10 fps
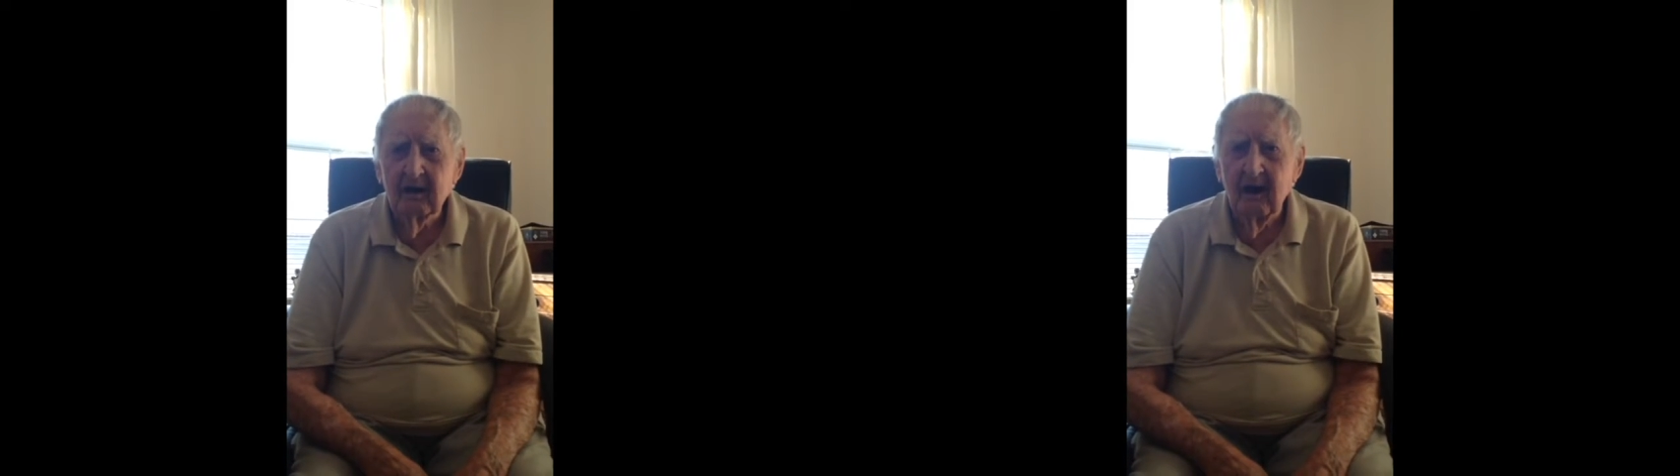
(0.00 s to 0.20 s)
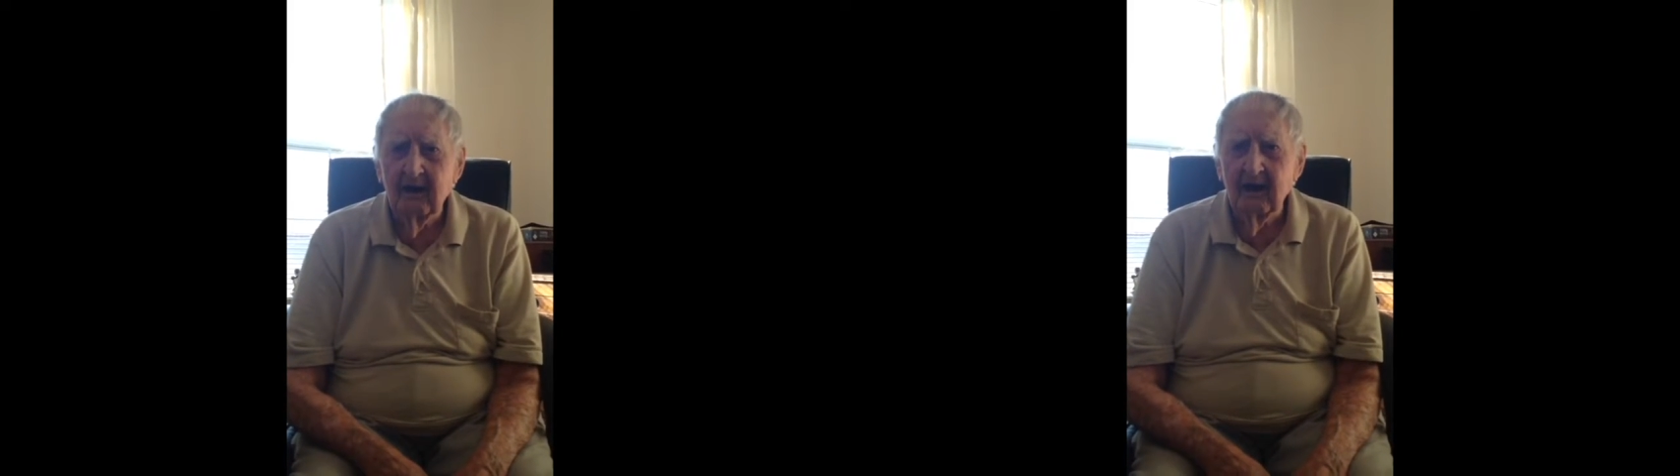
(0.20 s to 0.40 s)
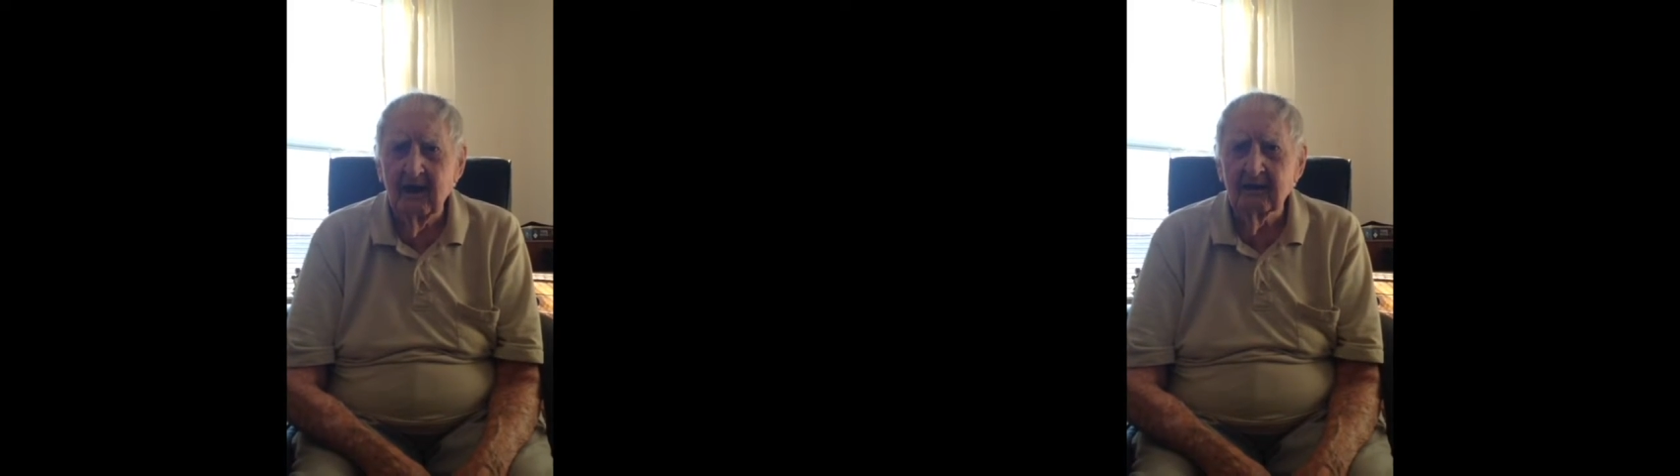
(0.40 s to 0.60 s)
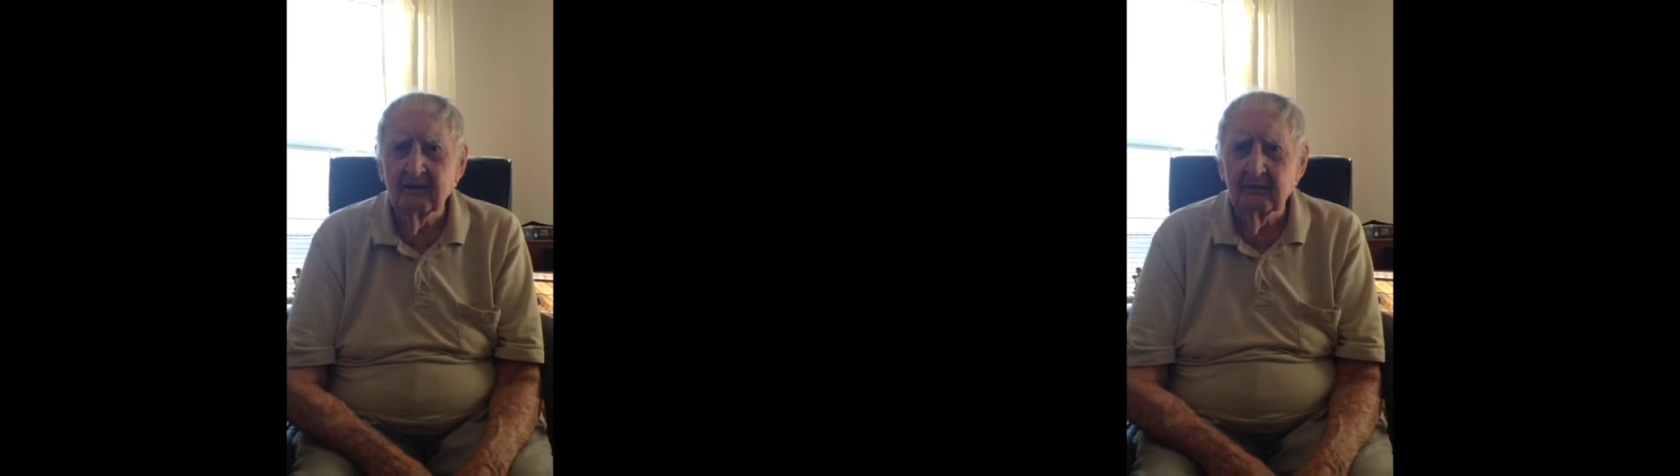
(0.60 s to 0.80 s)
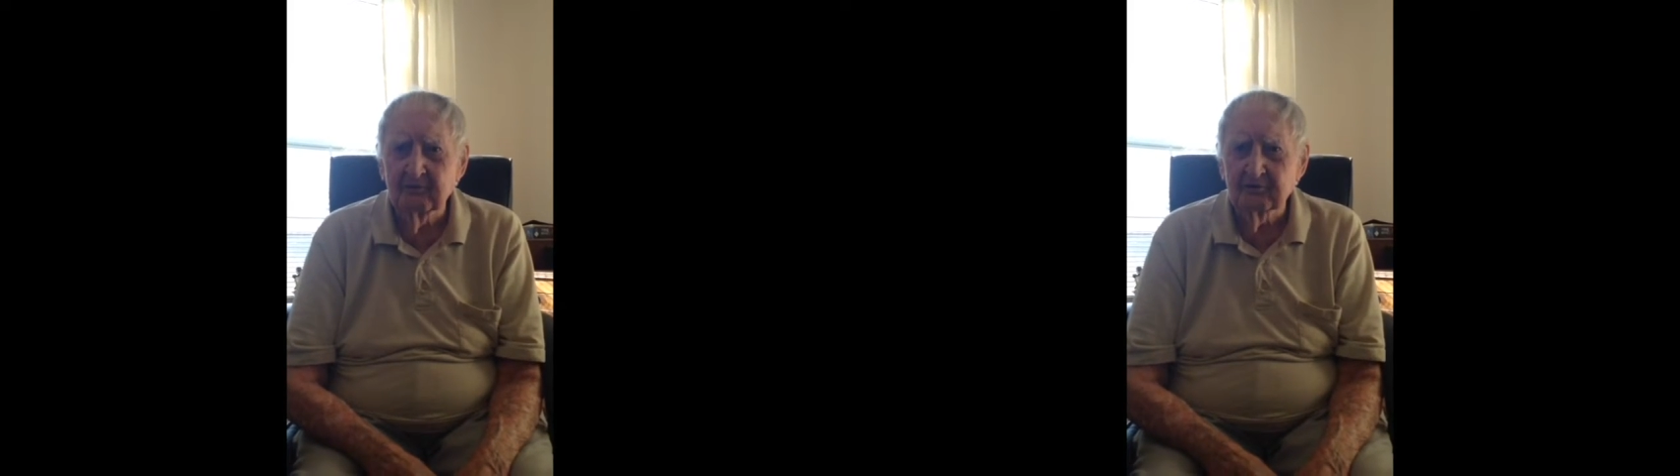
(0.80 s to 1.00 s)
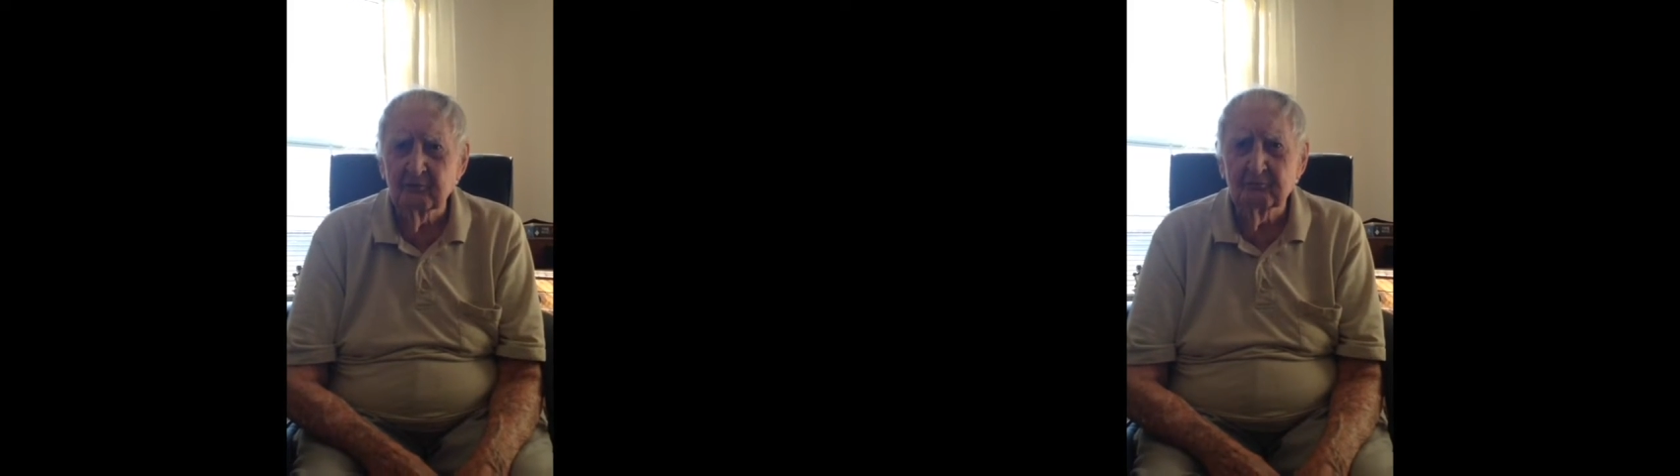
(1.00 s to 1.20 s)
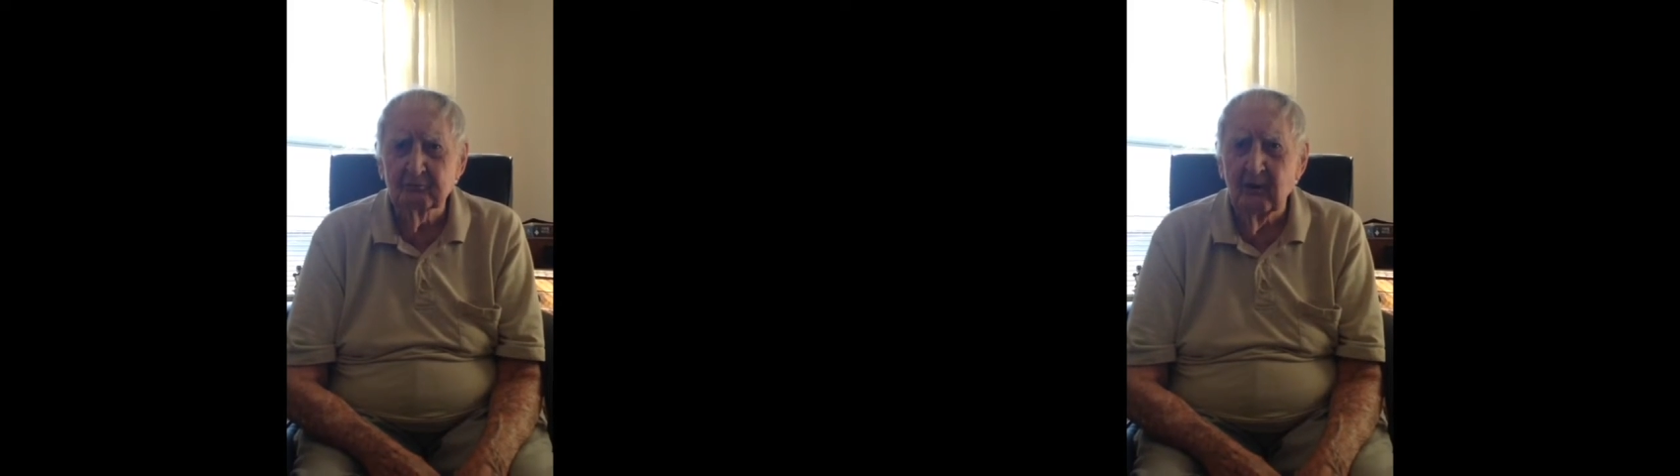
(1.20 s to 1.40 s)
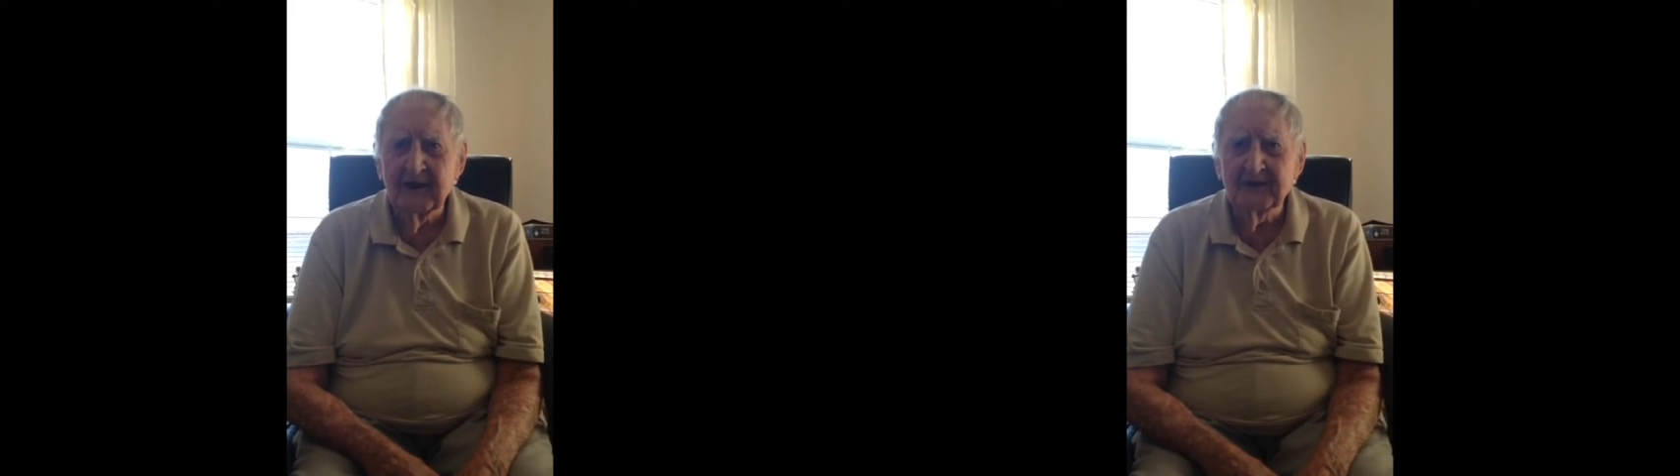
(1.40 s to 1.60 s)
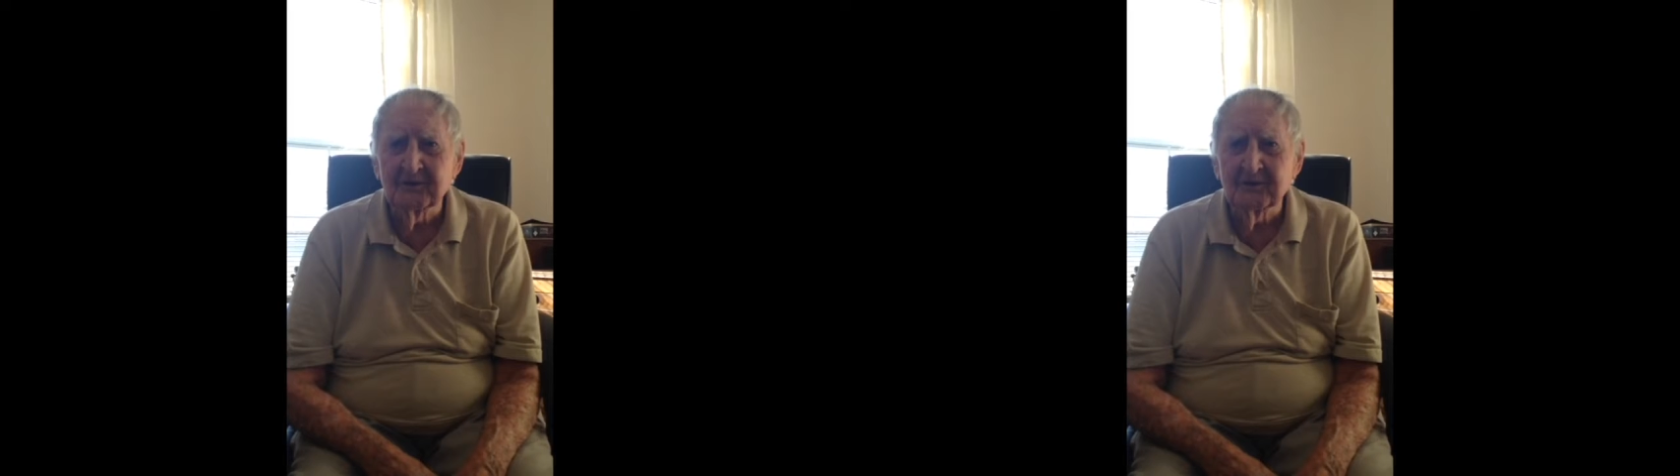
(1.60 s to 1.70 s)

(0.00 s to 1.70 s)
It was waiting